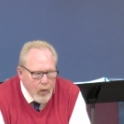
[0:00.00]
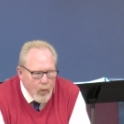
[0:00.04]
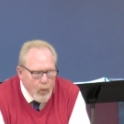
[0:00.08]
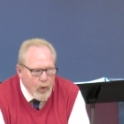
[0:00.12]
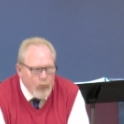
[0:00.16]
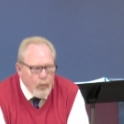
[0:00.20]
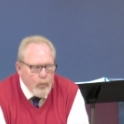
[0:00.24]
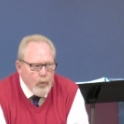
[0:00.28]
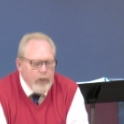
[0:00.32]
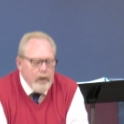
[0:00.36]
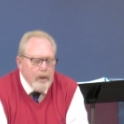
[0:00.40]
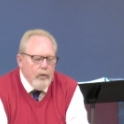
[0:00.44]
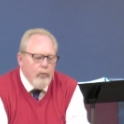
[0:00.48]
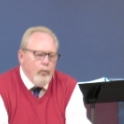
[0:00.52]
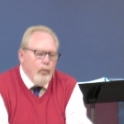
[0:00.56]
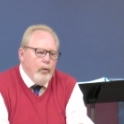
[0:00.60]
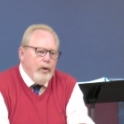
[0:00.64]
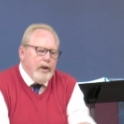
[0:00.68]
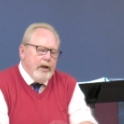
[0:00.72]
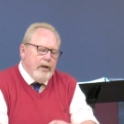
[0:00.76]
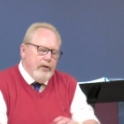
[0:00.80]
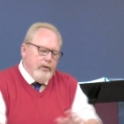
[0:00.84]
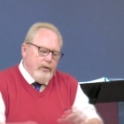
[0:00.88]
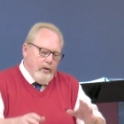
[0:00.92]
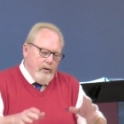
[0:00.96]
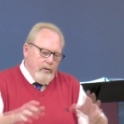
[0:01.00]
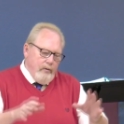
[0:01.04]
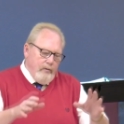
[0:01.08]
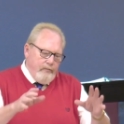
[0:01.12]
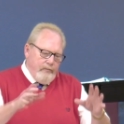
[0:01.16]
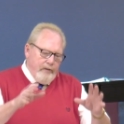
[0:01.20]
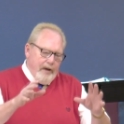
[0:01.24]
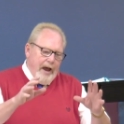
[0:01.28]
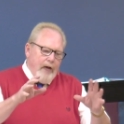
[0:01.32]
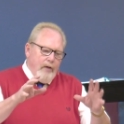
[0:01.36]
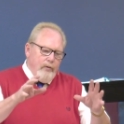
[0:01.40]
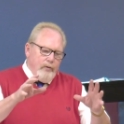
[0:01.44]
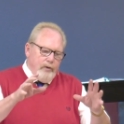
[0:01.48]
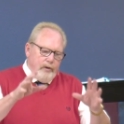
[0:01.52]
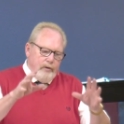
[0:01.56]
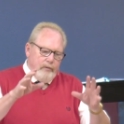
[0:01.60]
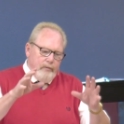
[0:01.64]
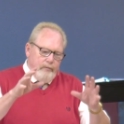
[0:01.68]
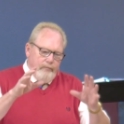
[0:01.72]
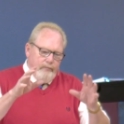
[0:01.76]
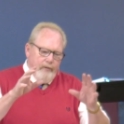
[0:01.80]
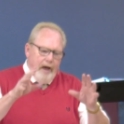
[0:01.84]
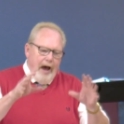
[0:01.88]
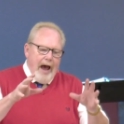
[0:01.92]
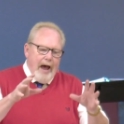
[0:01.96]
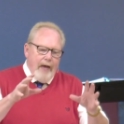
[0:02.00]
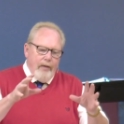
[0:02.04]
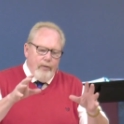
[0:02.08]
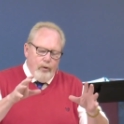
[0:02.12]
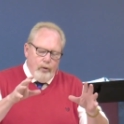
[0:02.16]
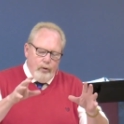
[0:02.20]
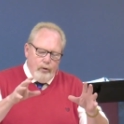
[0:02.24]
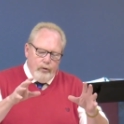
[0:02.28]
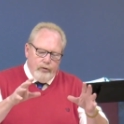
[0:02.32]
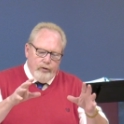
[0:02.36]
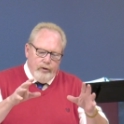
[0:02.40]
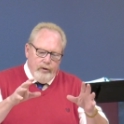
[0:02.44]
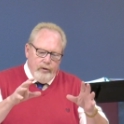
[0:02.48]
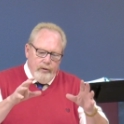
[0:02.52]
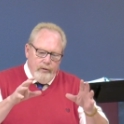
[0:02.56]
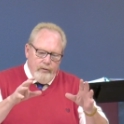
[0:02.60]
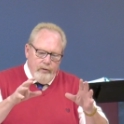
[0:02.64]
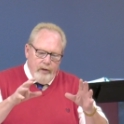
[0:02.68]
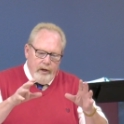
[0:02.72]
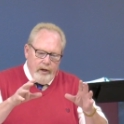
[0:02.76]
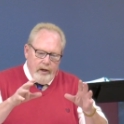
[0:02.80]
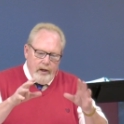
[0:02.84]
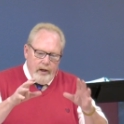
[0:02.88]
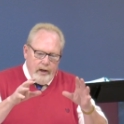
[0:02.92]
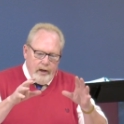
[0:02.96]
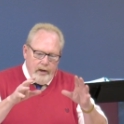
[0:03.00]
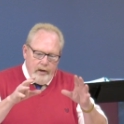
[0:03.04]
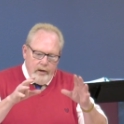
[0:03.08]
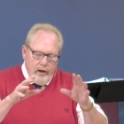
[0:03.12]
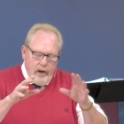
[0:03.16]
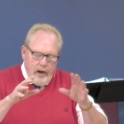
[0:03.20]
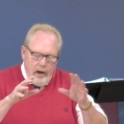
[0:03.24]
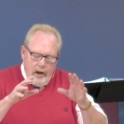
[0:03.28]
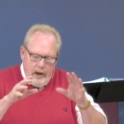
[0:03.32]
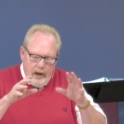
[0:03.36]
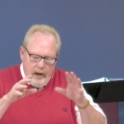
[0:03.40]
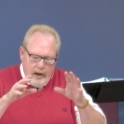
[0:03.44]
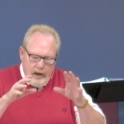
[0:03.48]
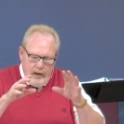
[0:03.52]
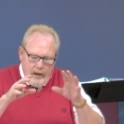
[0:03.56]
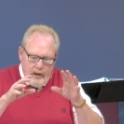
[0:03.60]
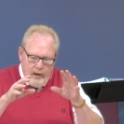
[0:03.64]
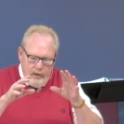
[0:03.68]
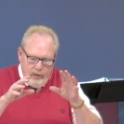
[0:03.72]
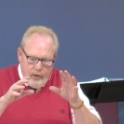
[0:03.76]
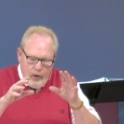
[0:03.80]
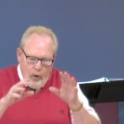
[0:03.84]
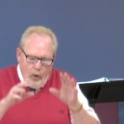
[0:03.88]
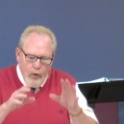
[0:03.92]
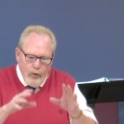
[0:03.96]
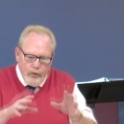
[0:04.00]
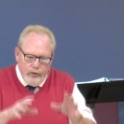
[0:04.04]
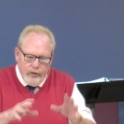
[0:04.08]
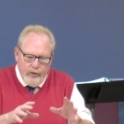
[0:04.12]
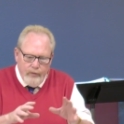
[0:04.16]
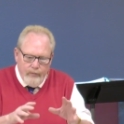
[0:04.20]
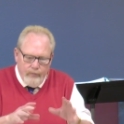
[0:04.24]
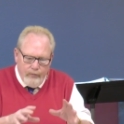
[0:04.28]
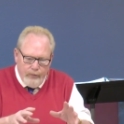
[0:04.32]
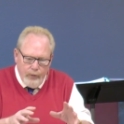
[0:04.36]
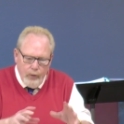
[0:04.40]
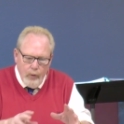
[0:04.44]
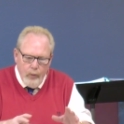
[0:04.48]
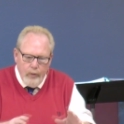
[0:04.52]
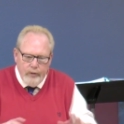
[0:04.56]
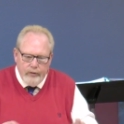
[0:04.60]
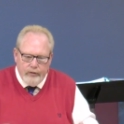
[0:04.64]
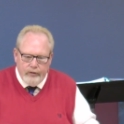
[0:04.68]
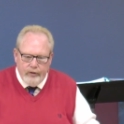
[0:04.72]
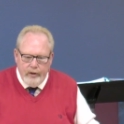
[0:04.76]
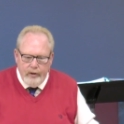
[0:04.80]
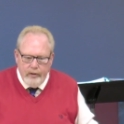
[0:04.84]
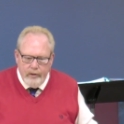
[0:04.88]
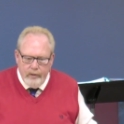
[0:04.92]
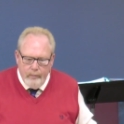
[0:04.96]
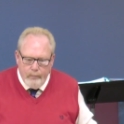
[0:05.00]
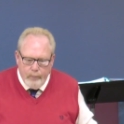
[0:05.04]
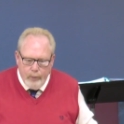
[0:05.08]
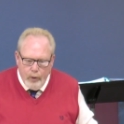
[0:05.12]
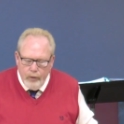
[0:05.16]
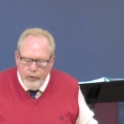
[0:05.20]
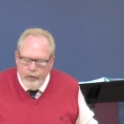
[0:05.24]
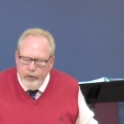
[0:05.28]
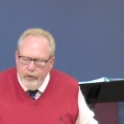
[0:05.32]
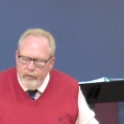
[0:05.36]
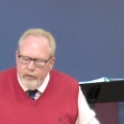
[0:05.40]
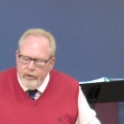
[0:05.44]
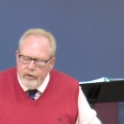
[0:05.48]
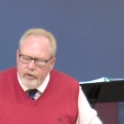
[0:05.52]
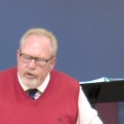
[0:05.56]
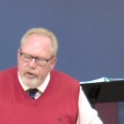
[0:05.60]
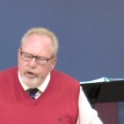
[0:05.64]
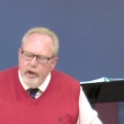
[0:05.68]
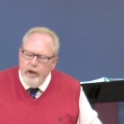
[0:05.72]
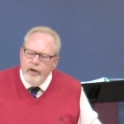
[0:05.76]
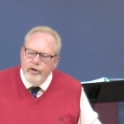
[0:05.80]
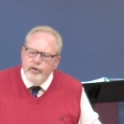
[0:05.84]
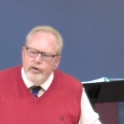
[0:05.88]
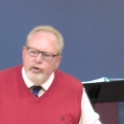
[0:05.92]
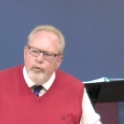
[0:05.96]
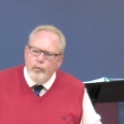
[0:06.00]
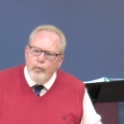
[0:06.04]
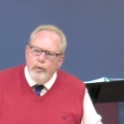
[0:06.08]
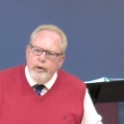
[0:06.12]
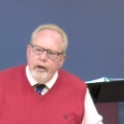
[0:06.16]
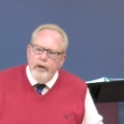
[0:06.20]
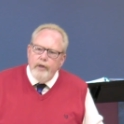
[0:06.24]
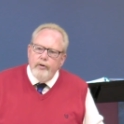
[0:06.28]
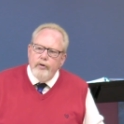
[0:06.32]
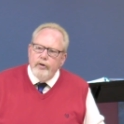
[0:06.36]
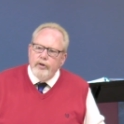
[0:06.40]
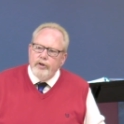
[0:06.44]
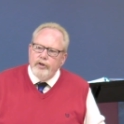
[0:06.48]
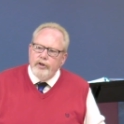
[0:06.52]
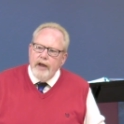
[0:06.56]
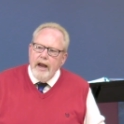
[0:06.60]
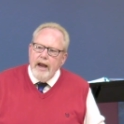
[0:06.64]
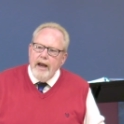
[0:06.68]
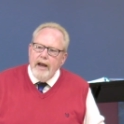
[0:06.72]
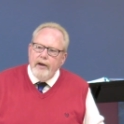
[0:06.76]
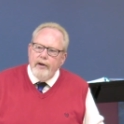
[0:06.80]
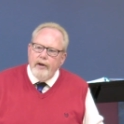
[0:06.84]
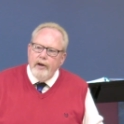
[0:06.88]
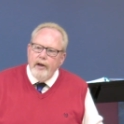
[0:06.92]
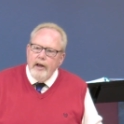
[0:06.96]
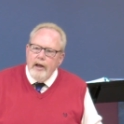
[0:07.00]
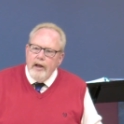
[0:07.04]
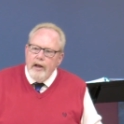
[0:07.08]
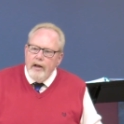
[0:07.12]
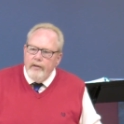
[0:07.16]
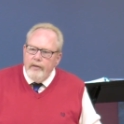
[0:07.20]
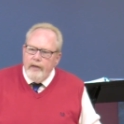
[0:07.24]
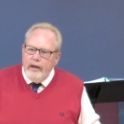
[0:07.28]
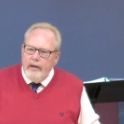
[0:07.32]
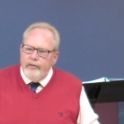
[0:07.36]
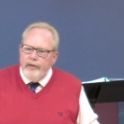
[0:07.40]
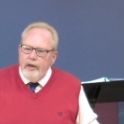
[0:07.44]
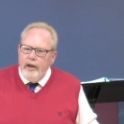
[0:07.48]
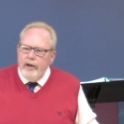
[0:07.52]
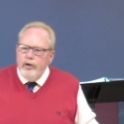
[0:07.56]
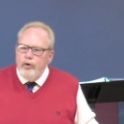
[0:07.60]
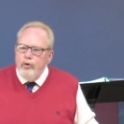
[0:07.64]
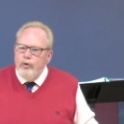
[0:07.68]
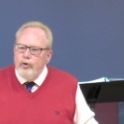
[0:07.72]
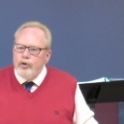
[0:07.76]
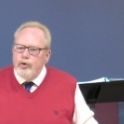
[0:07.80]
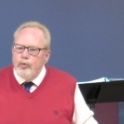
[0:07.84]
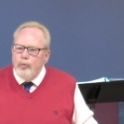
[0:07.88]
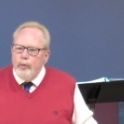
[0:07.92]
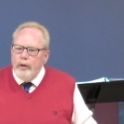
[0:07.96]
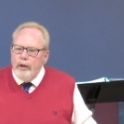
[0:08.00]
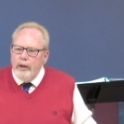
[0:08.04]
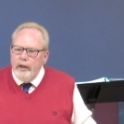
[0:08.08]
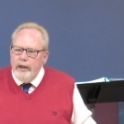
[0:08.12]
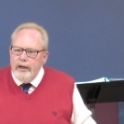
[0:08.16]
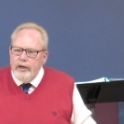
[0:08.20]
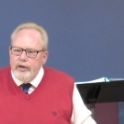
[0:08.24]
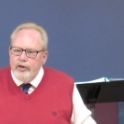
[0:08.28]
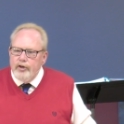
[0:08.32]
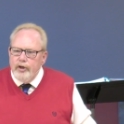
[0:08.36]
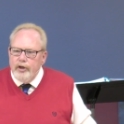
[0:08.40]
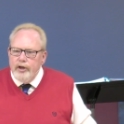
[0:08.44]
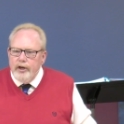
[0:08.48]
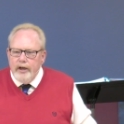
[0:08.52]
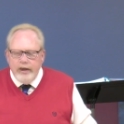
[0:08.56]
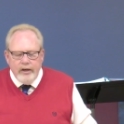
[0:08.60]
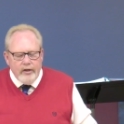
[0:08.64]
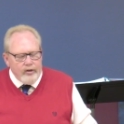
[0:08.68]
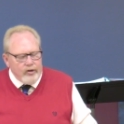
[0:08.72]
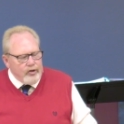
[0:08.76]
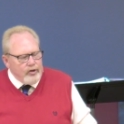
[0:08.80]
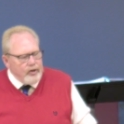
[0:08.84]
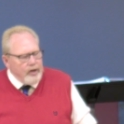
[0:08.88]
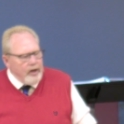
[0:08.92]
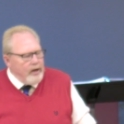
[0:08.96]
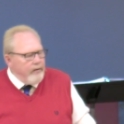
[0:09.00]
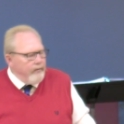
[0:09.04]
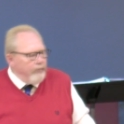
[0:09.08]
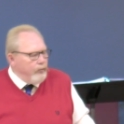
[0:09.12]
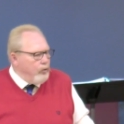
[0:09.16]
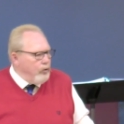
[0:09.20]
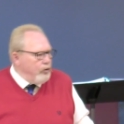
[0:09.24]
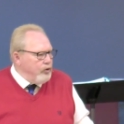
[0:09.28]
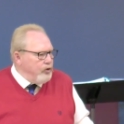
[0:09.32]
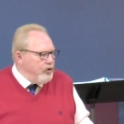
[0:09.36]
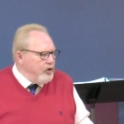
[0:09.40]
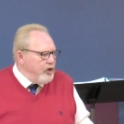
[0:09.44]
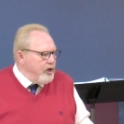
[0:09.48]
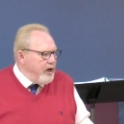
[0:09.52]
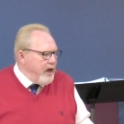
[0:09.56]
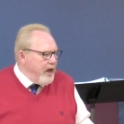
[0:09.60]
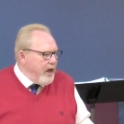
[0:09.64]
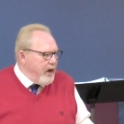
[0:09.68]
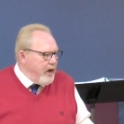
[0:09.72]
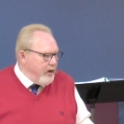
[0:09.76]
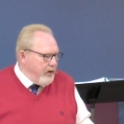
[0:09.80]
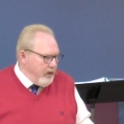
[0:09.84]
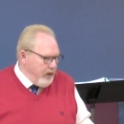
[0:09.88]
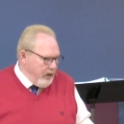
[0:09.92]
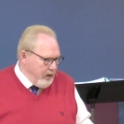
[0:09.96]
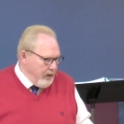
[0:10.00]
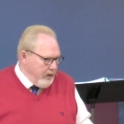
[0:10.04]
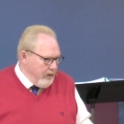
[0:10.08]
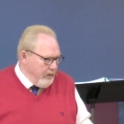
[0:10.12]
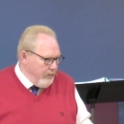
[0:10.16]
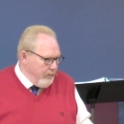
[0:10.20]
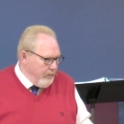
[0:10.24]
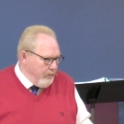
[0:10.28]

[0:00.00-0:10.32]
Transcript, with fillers: When we read the founding fathers and, the, and, and those influencing the birth of this nation, we understand that they used religion instead of Christianity.